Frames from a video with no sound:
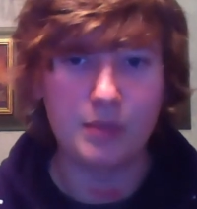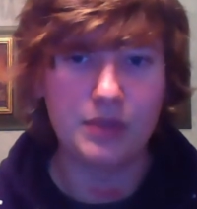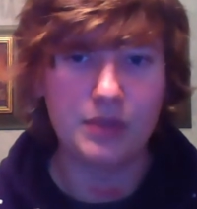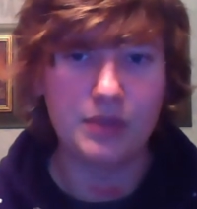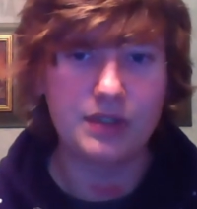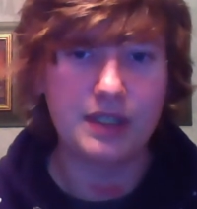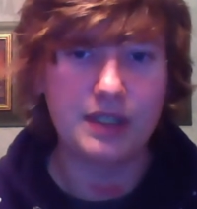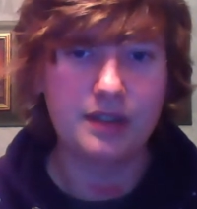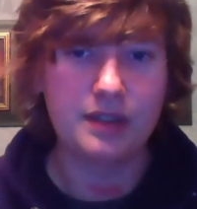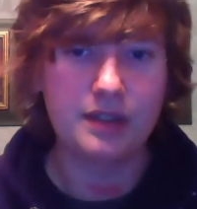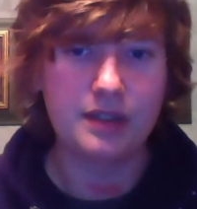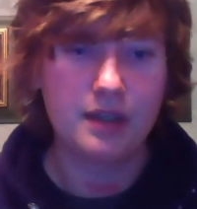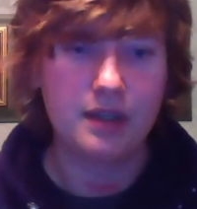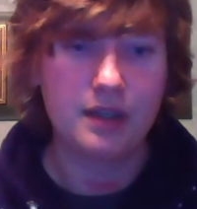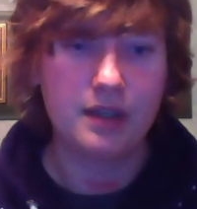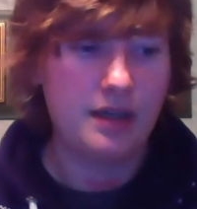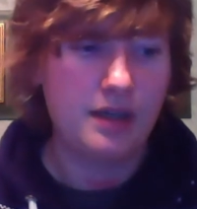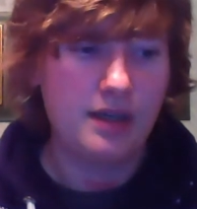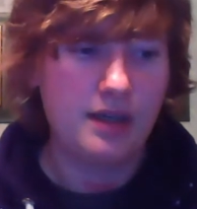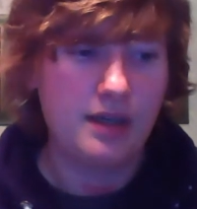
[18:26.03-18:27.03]
opposite
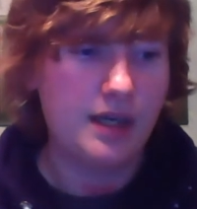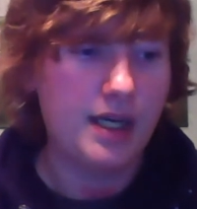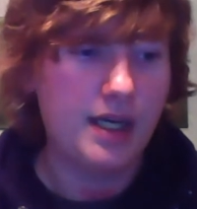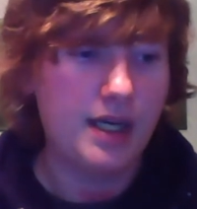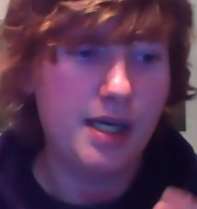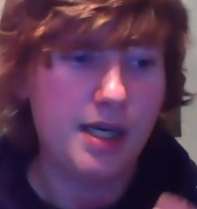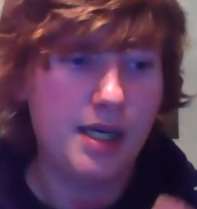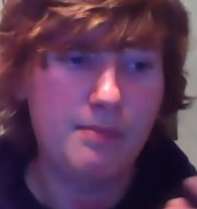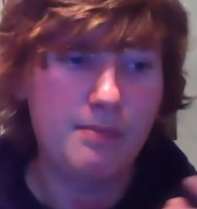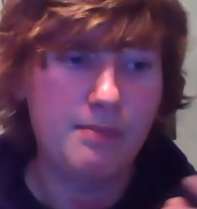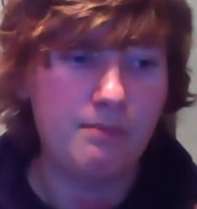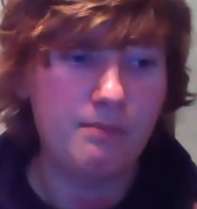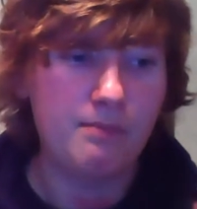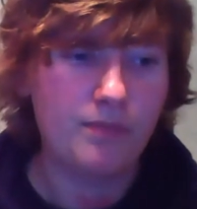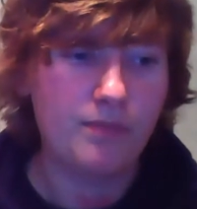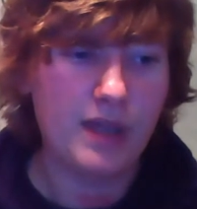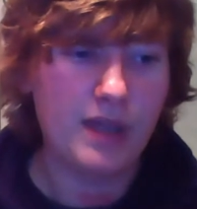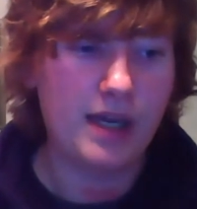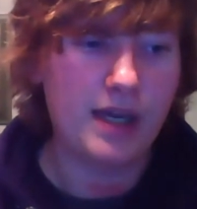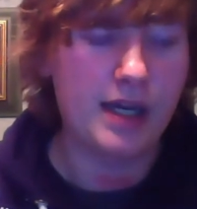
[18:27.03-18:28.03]
um,
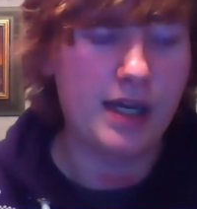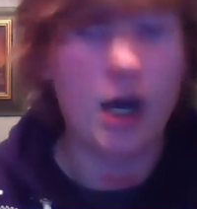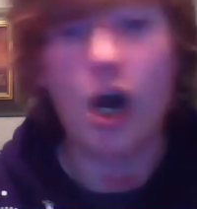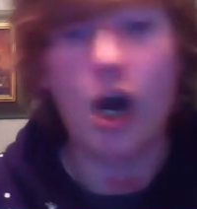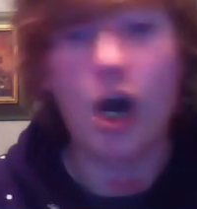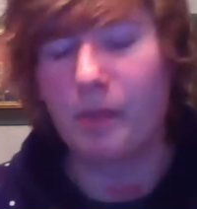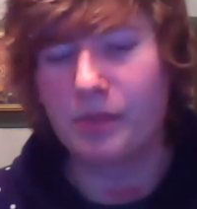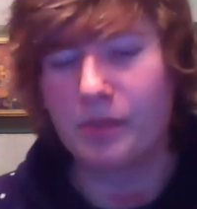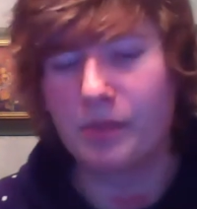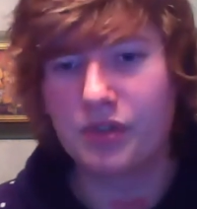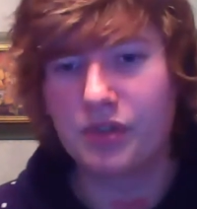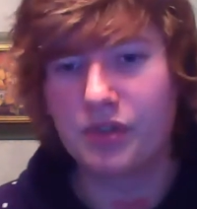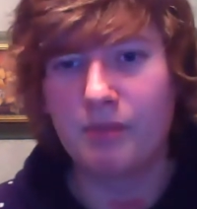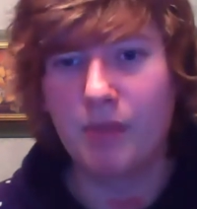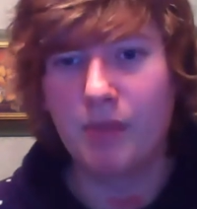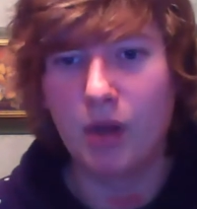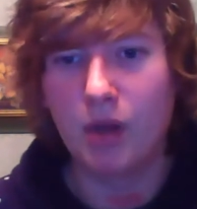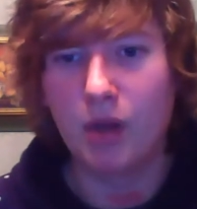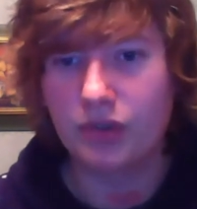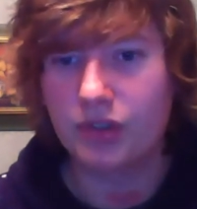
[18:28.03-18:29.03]
uh, hops and
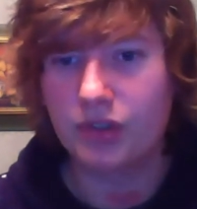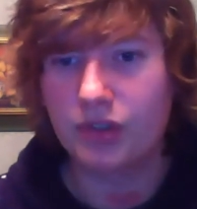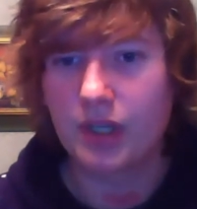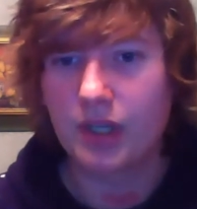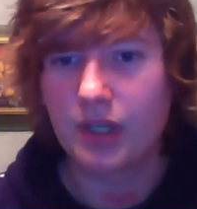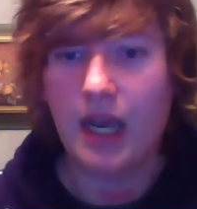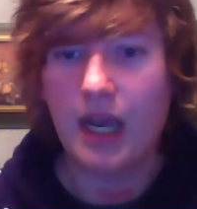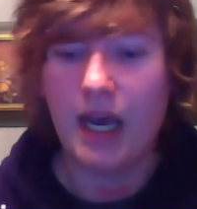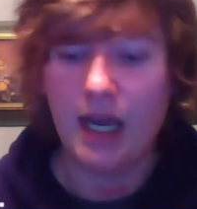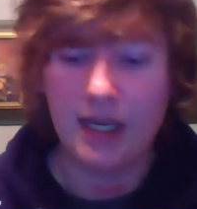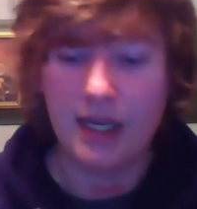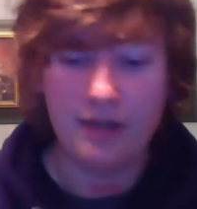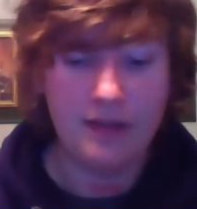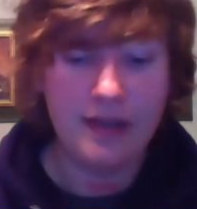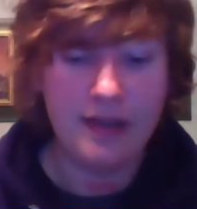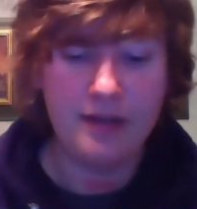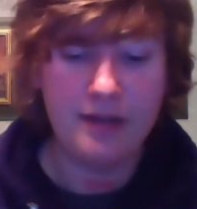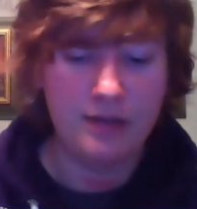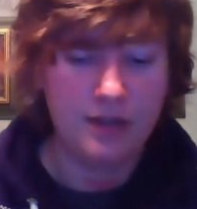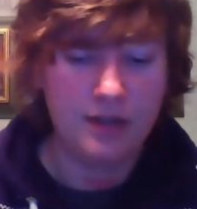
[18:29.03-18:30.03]
malts, and
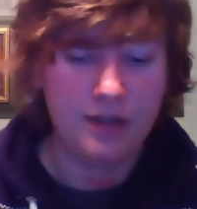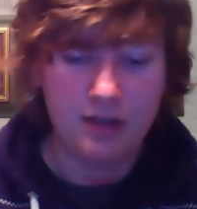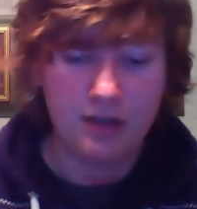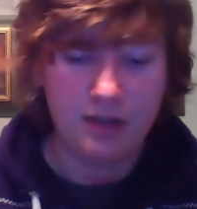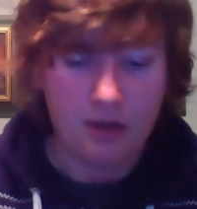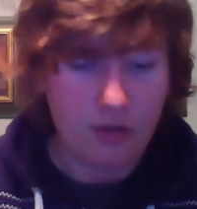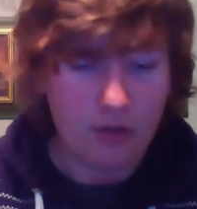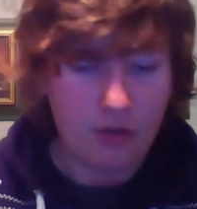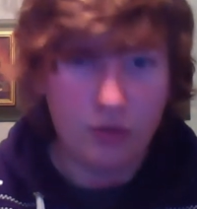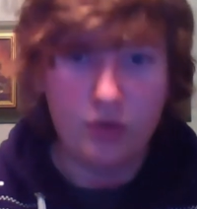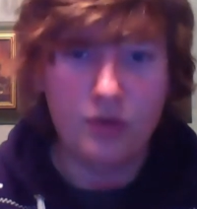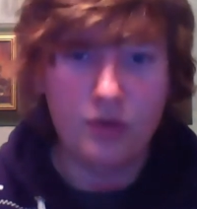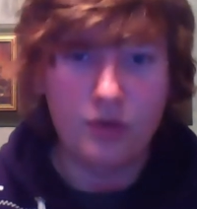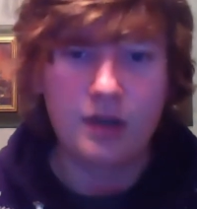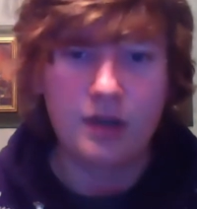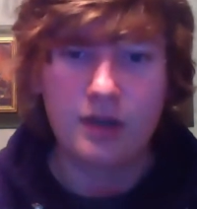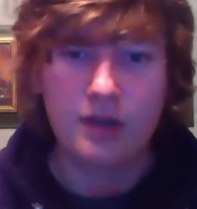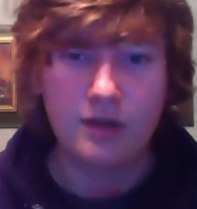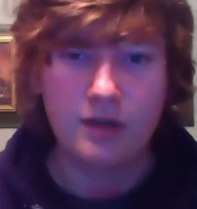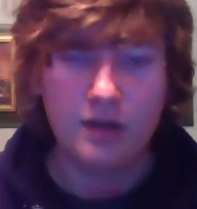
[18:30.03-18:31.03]
then thought,
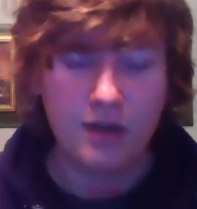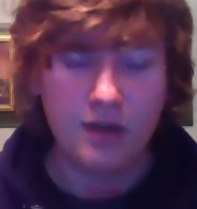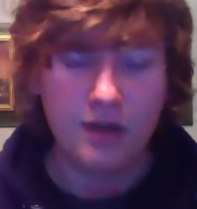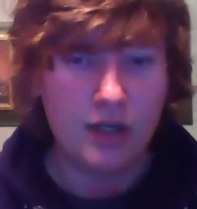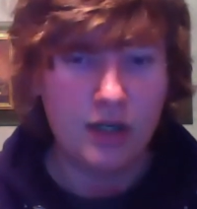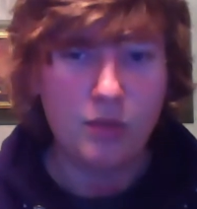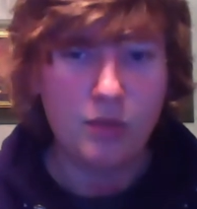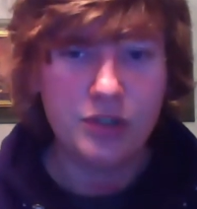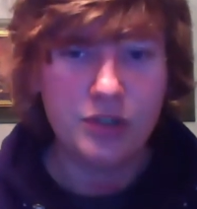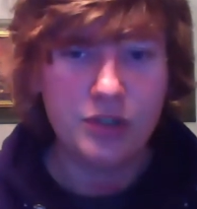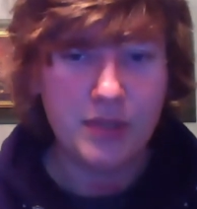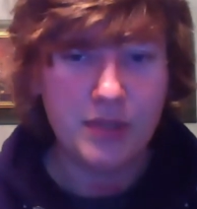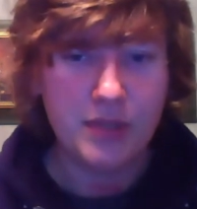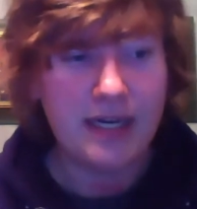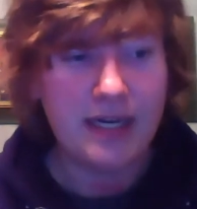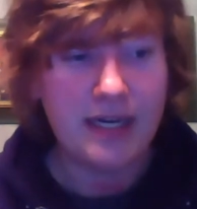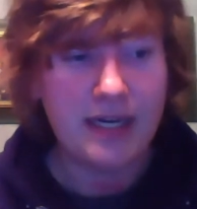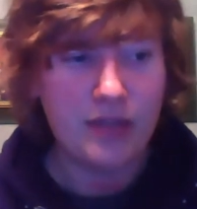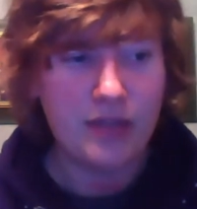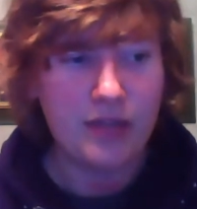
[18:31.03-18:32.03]
"Oh, what should we get
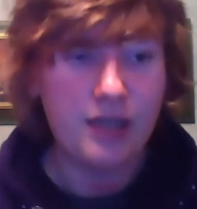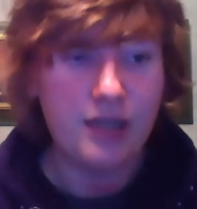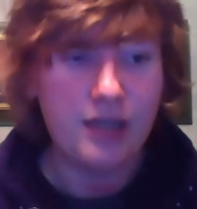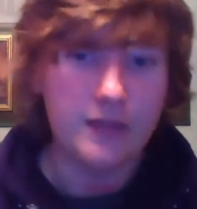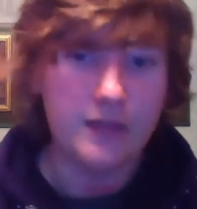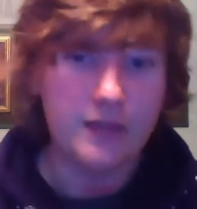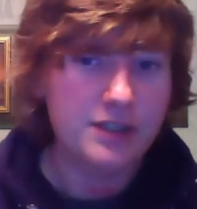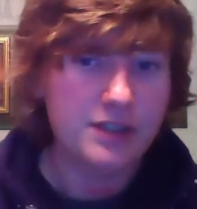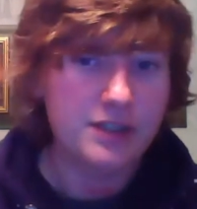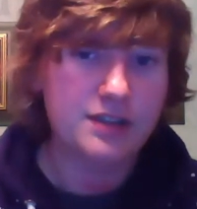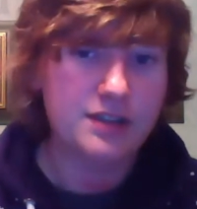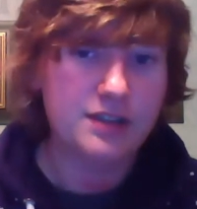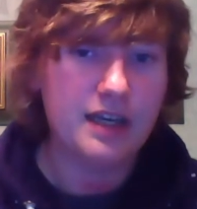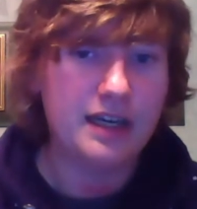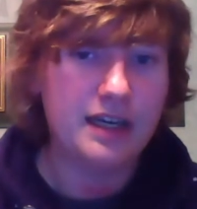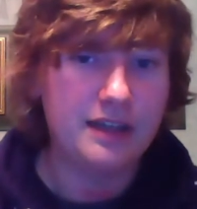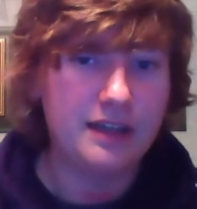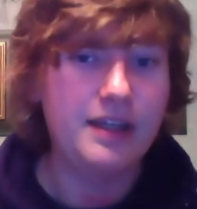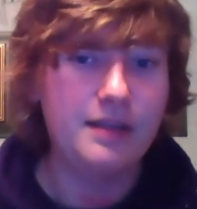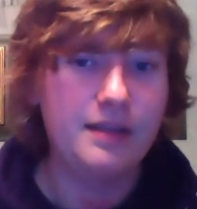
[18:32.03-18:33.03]
out the end of this?"
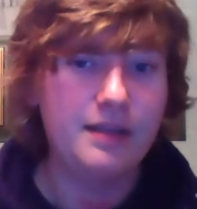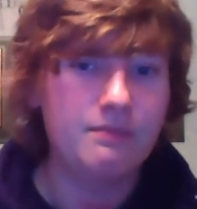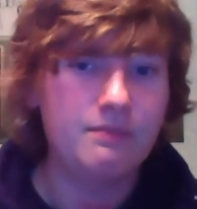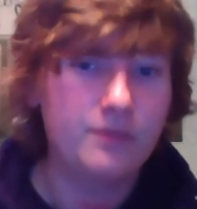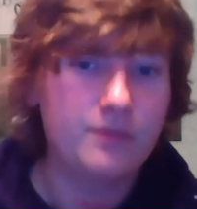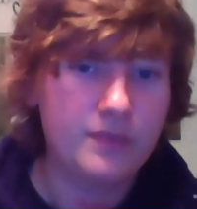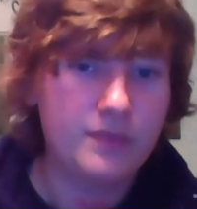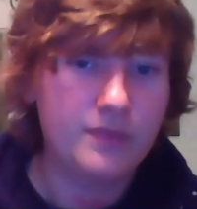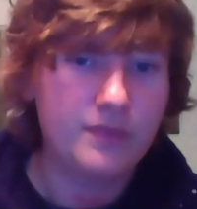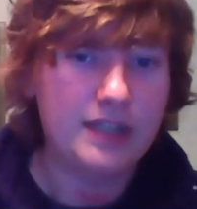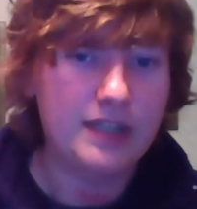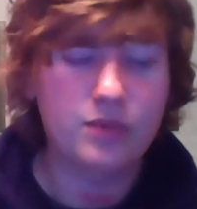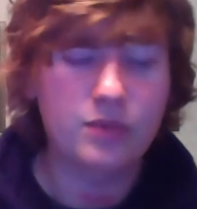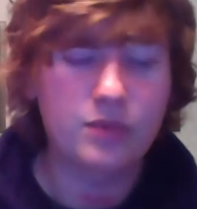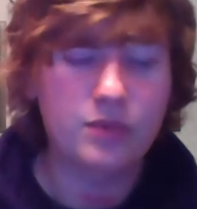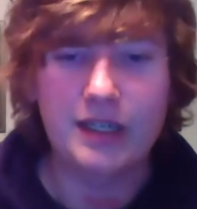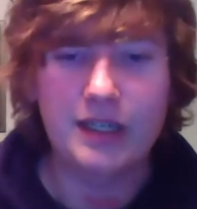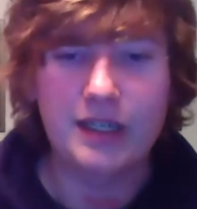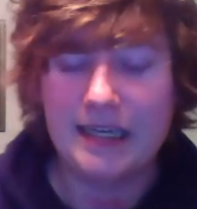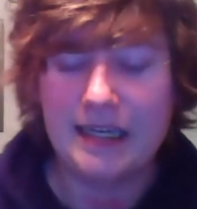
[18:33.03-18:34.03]
And then that's what they
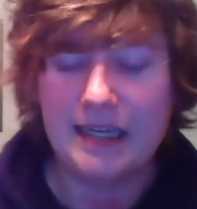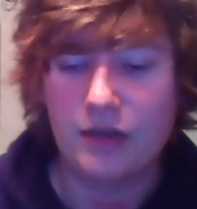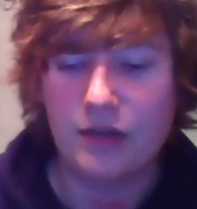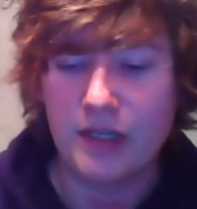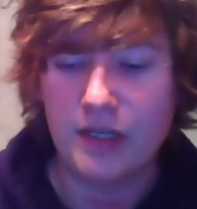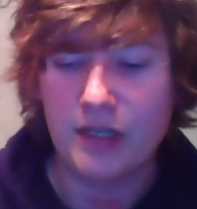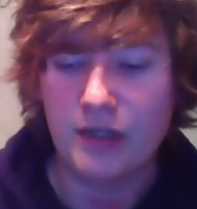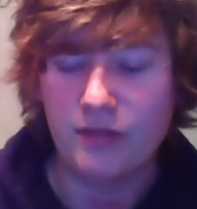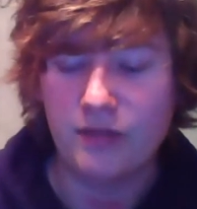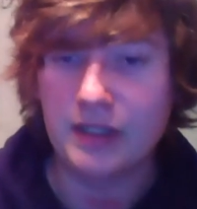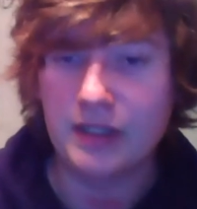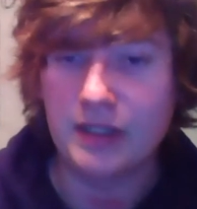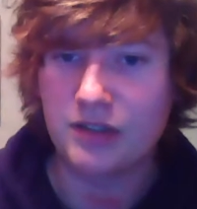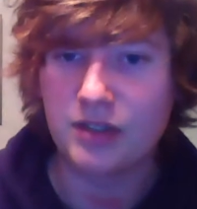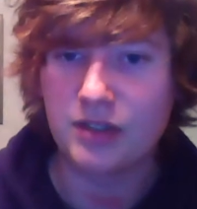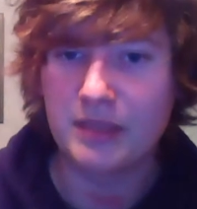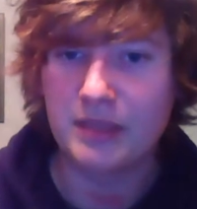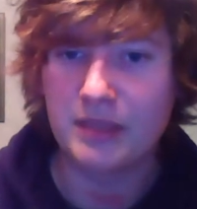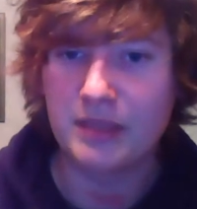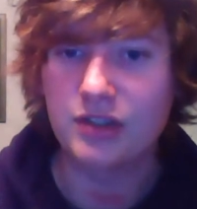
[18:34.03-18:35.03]
get out the end of it. It's
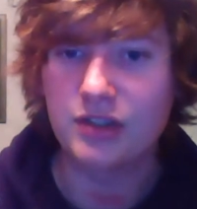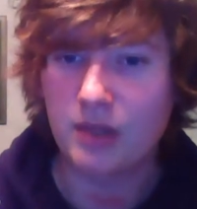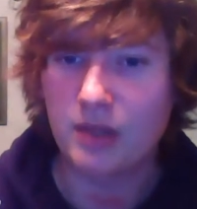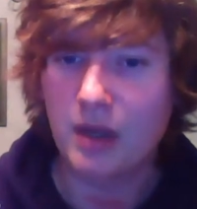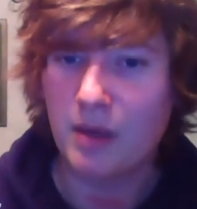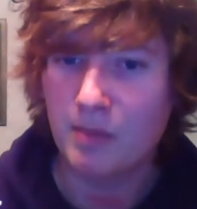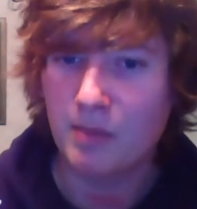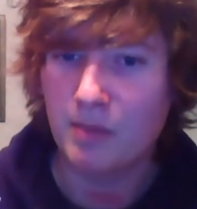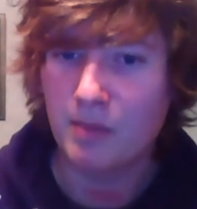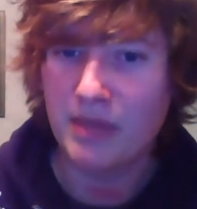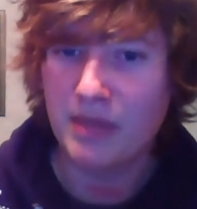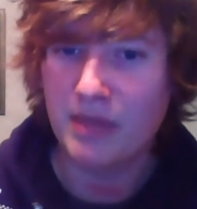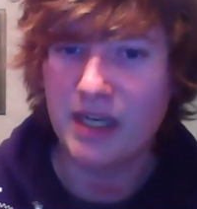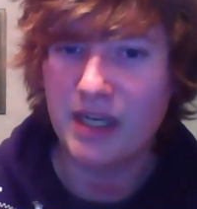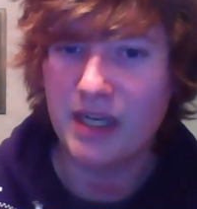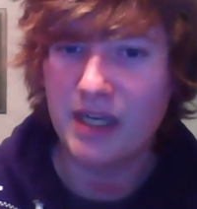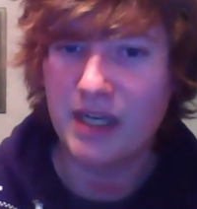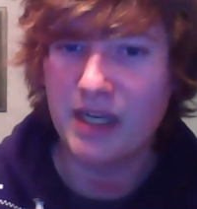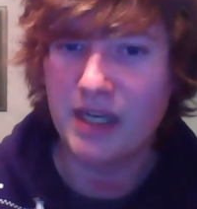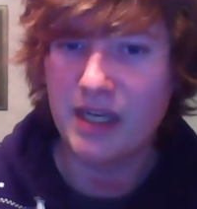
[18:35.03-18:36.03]
something just a bit
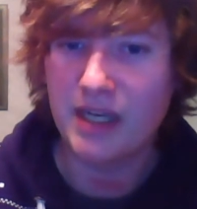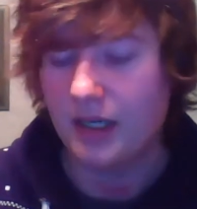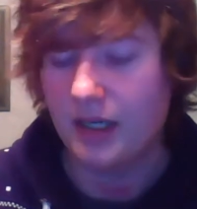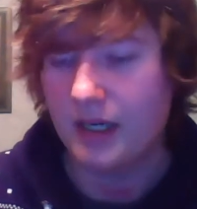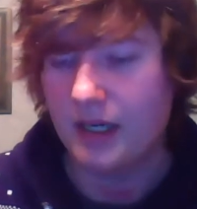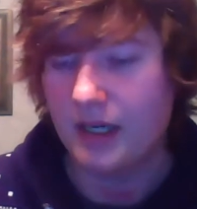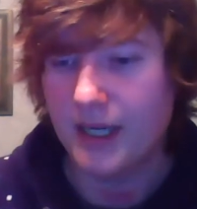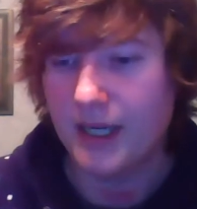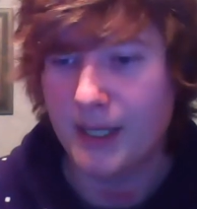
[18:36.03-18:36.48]
odd.